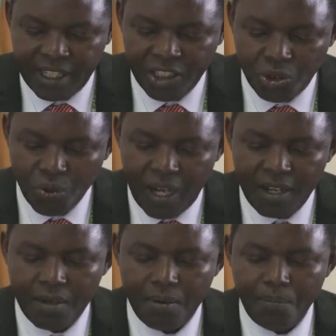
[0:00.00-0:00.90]
ensure
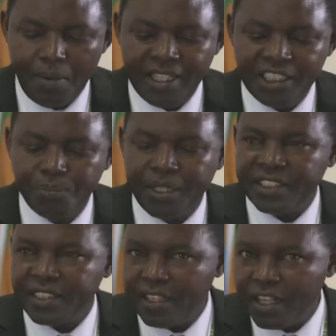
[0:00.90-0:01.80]

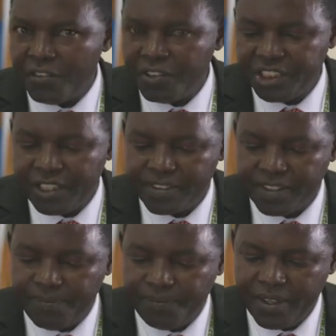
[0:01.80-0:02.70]
management efficiency,